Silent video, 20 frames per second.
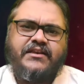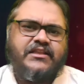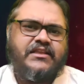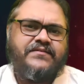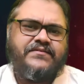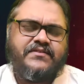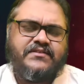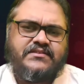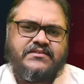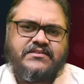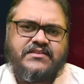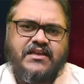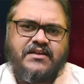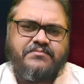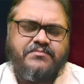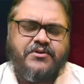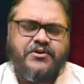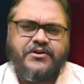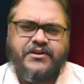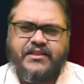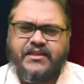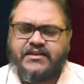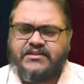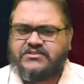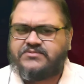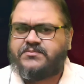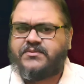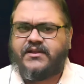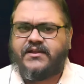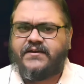and give his body
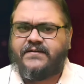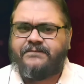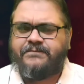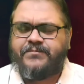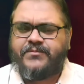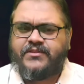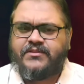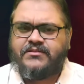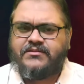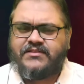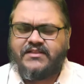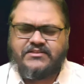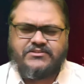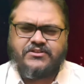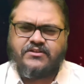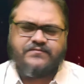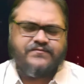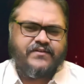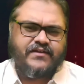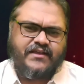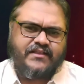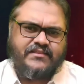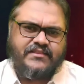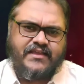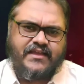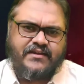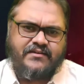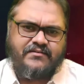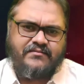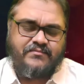and his blood. Let's not
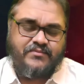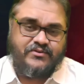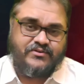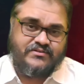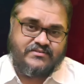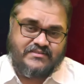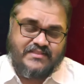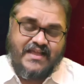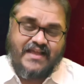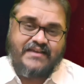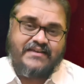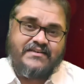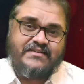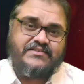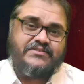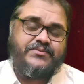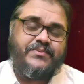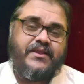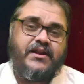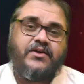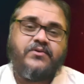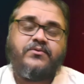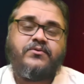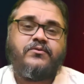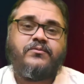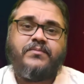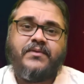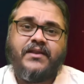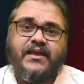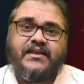forget that, because that is where our
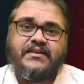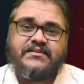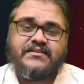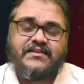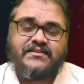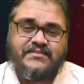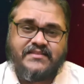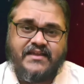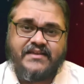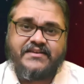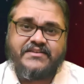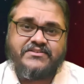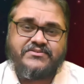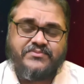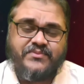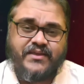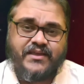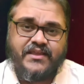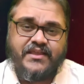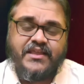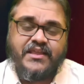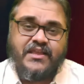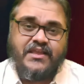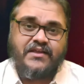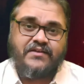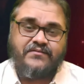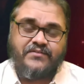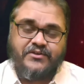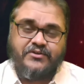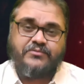hope lies, and that is where
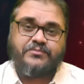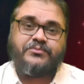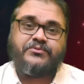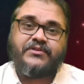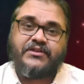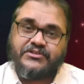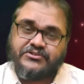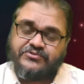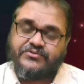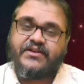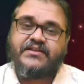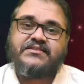we need to put our